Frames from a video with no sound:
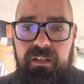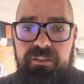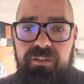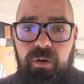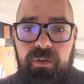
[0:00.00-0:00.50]

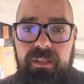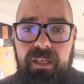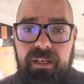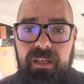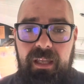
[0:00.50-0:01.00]
So
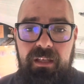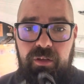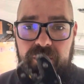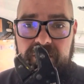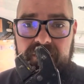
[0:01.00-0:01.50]
getting a
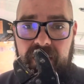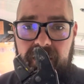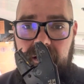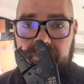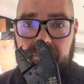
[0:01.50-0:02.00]
good set
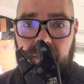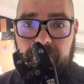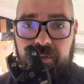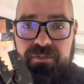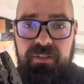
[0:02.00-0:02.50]
of
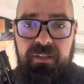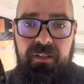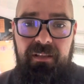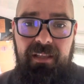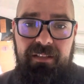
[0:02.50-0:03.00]
crimpers
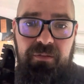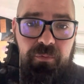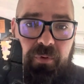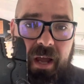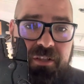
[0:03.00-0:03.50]
that's
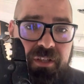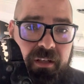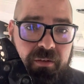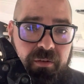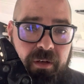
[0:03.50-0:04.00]

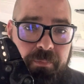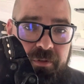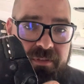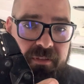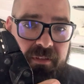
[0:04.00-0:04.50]
ratcheting
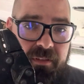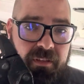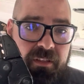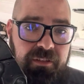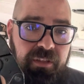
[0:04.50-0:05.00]
crimpers,
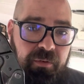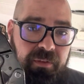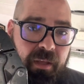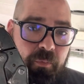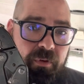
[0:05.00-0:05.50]
so
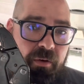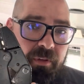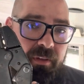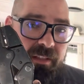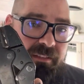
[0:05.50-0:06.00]
they will not
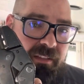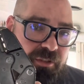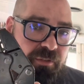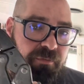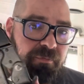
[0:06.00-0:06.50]
release
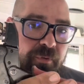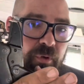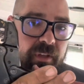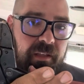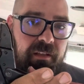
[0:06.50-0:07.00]
unless you
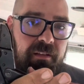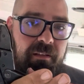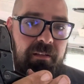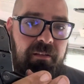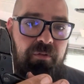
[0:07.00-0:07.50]
fully
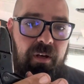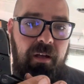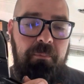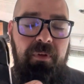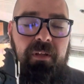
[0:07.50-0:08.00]

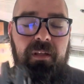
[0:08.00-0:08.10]
crimp.